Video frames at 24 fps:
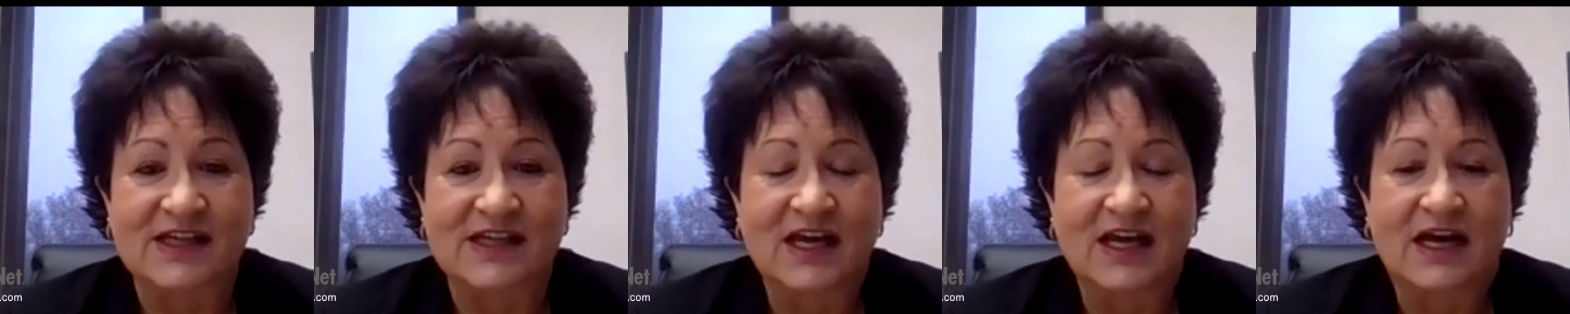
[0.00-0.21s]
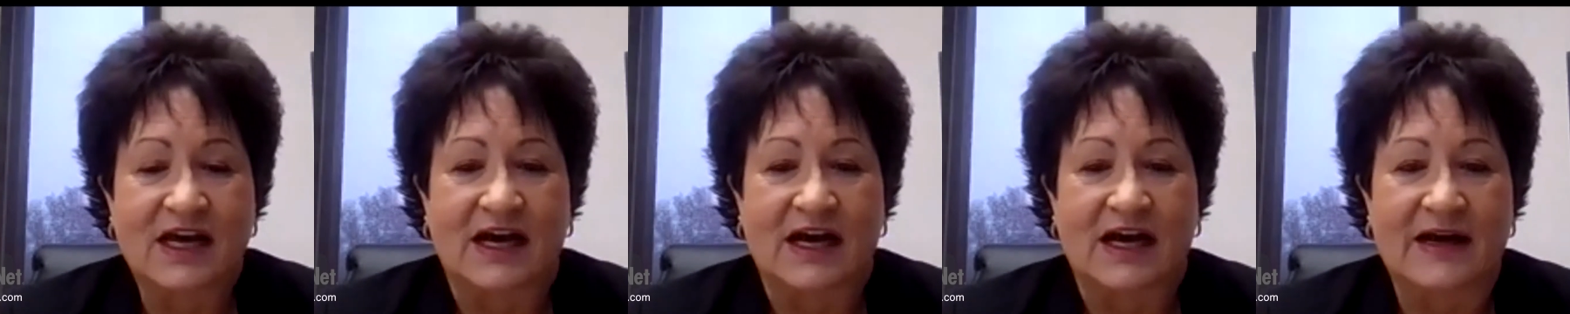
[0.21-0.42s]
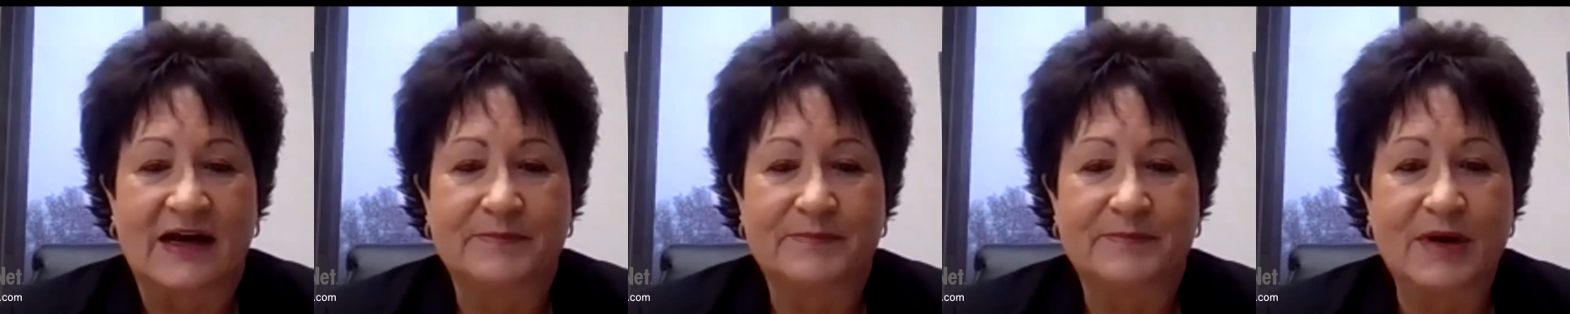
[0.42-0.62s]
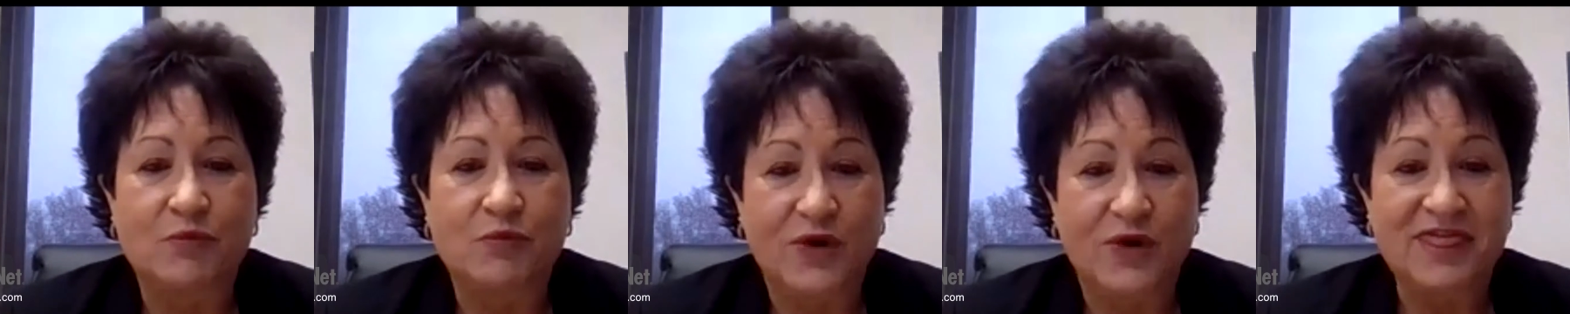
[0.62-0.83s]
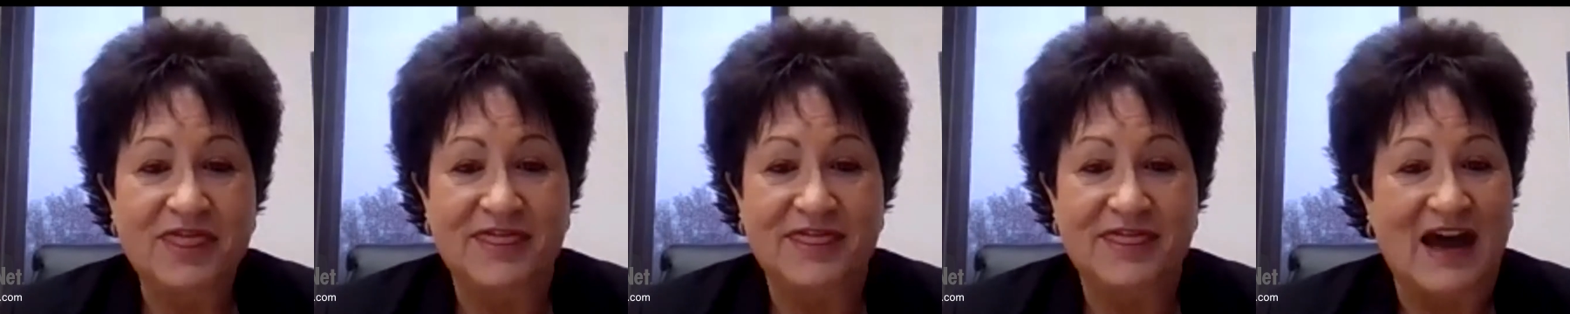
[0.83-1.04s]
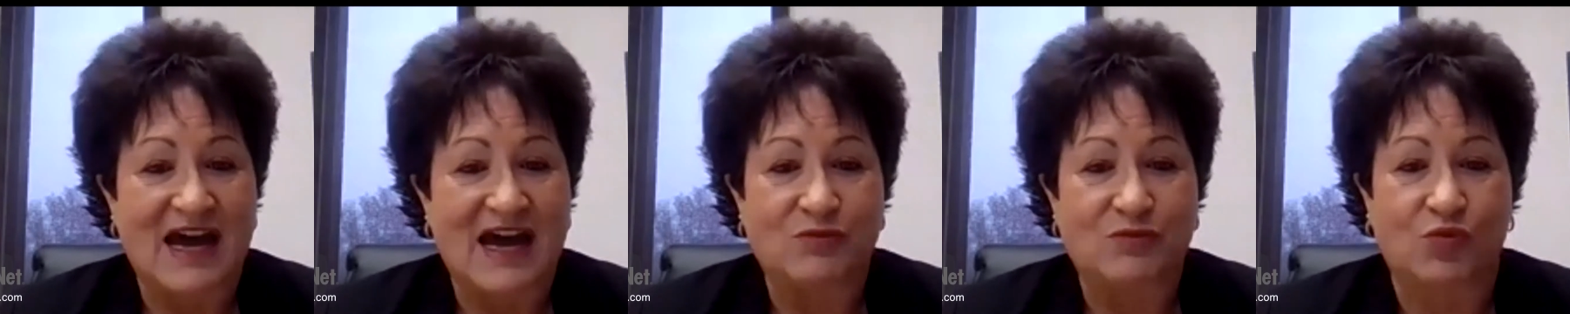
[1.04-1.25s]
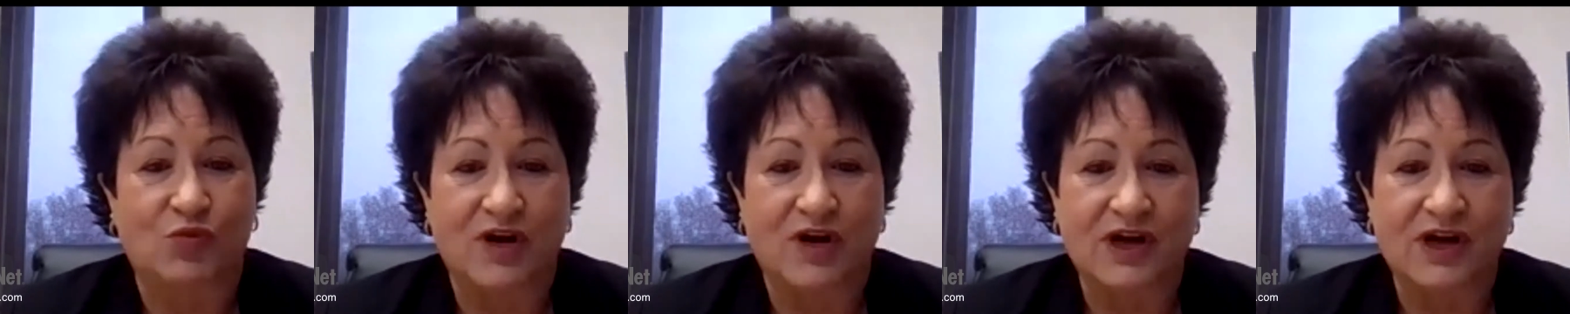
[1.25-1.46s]
Uh, but with that,
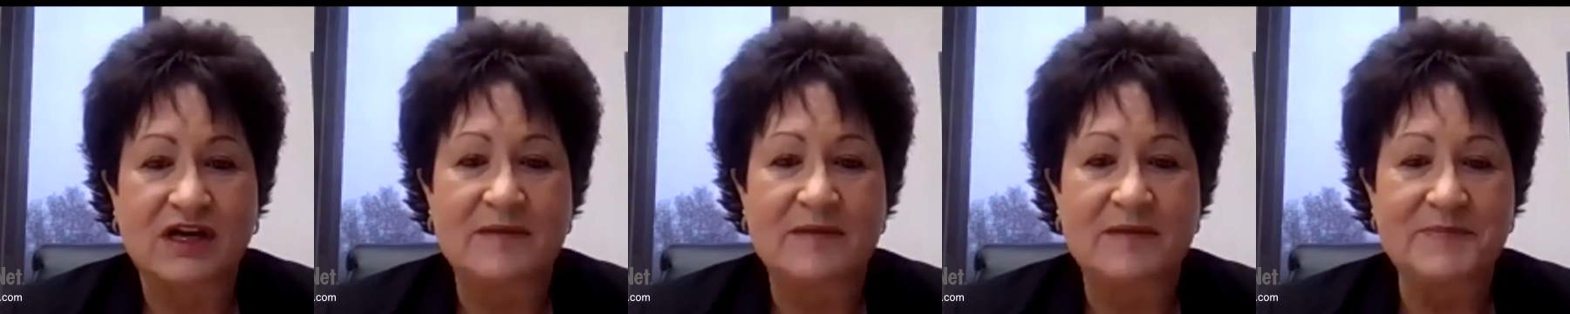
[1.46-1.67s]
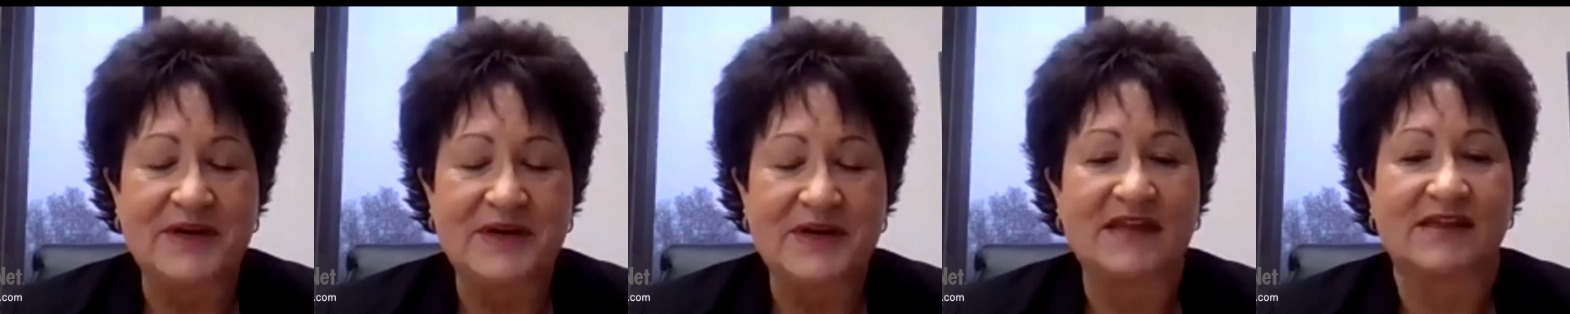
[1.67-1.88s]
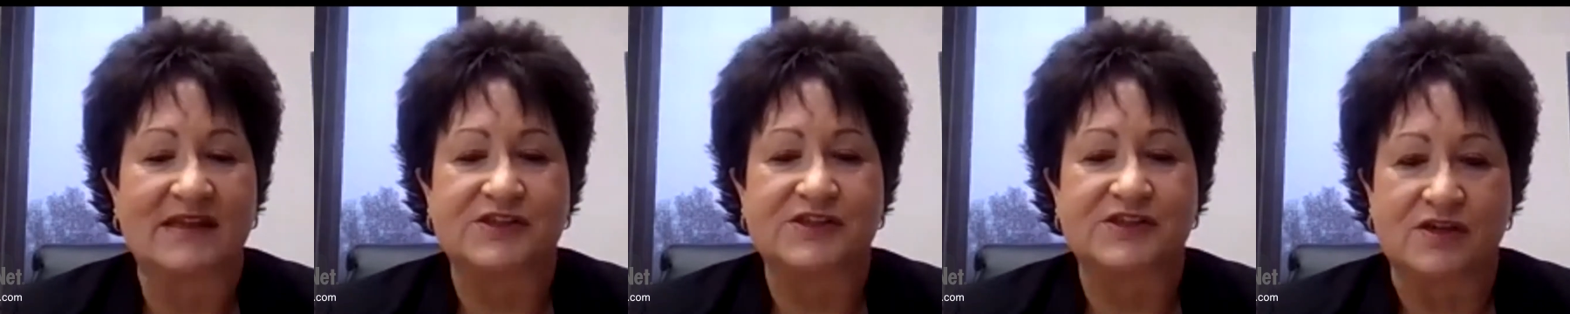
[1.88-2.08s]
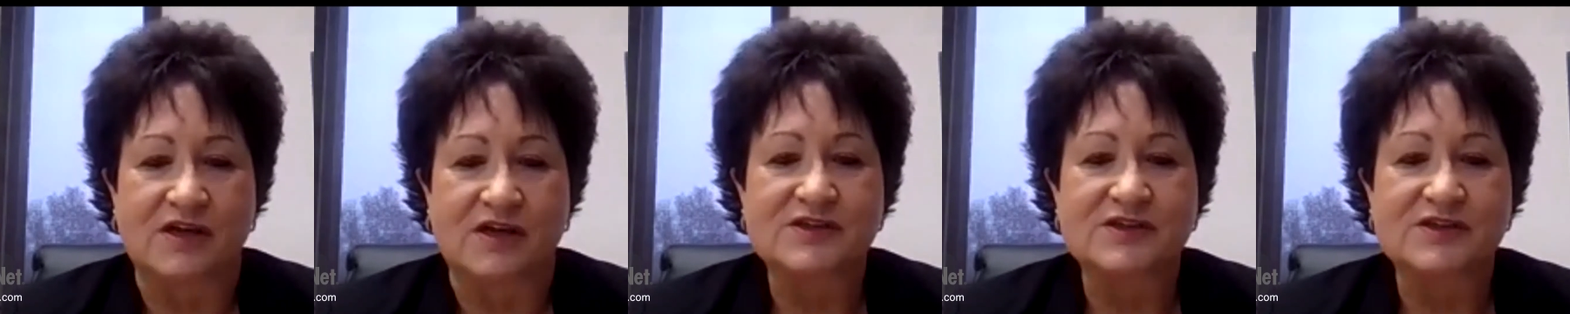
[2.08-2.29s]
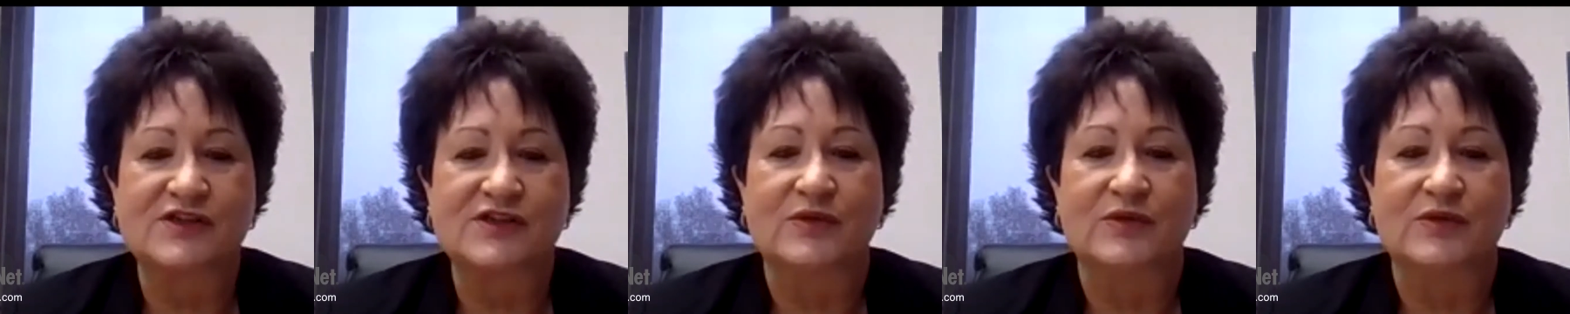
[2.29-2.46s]
we're a company that's also